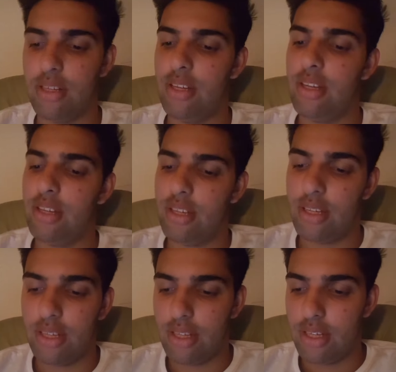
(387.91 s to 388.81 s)

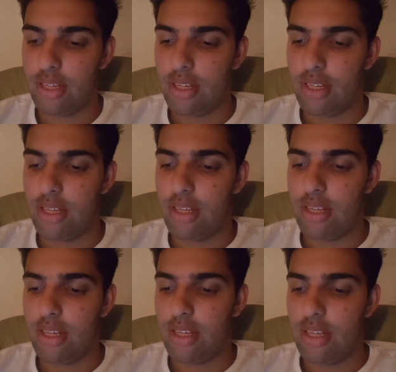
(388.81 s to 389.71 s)

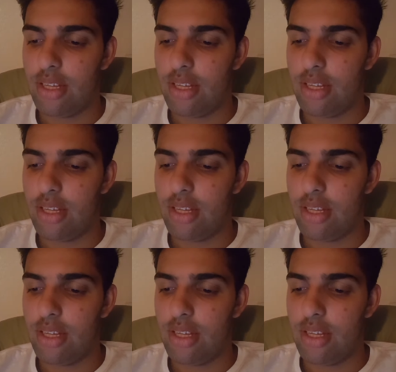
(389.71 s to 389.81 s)
[no speech]